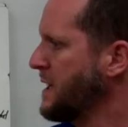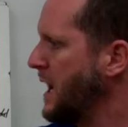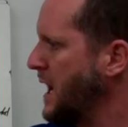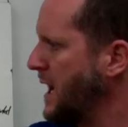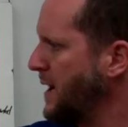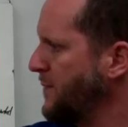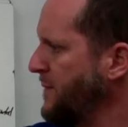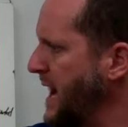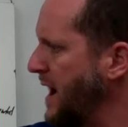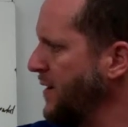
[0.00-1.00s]

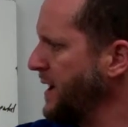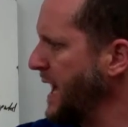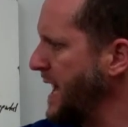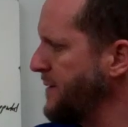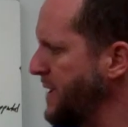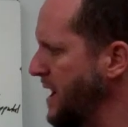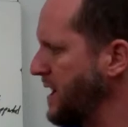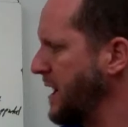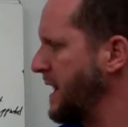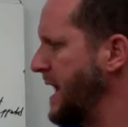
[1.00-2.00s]
Now, in Latin
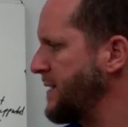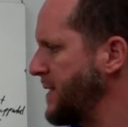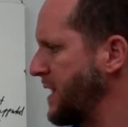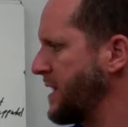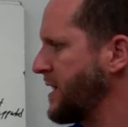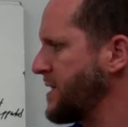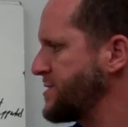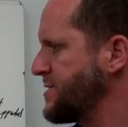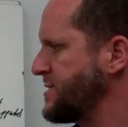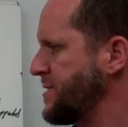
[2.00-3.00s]
America, Latin American
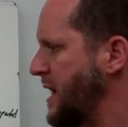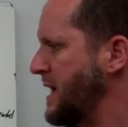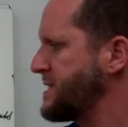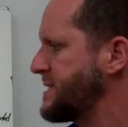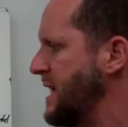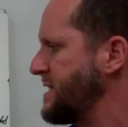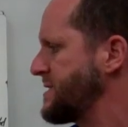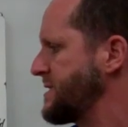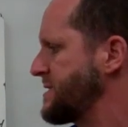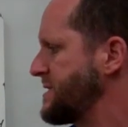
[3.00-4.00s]
countries, the United
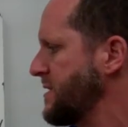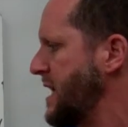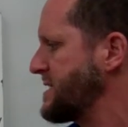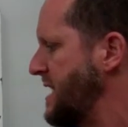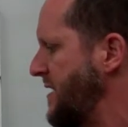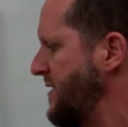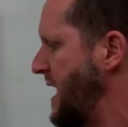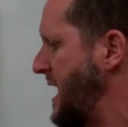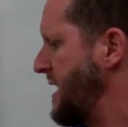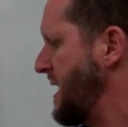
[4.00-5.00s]
States still has a heavy
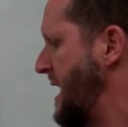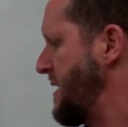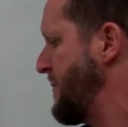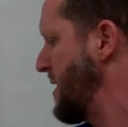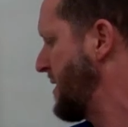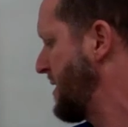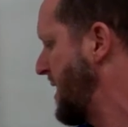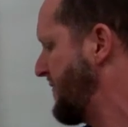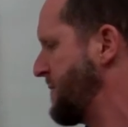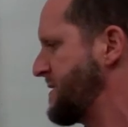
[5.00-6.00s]
hand in Latin American
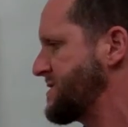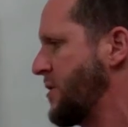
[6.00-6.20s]
governments,